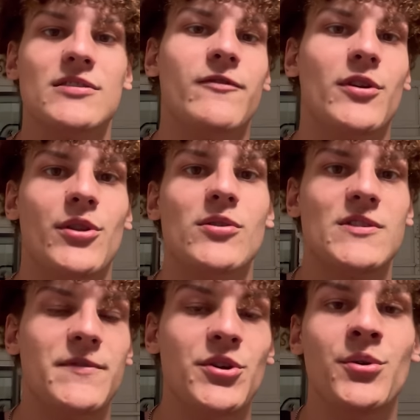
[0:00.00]
and for
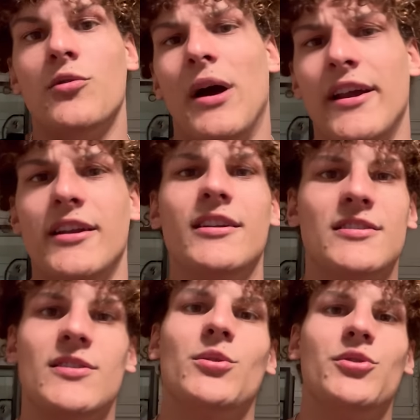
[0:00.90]
those of you who might need
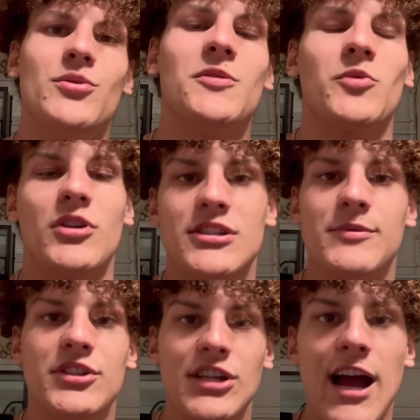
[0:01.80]
to still do some
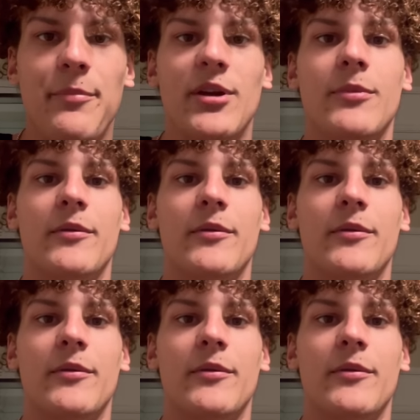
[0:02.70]
Christmas shopping.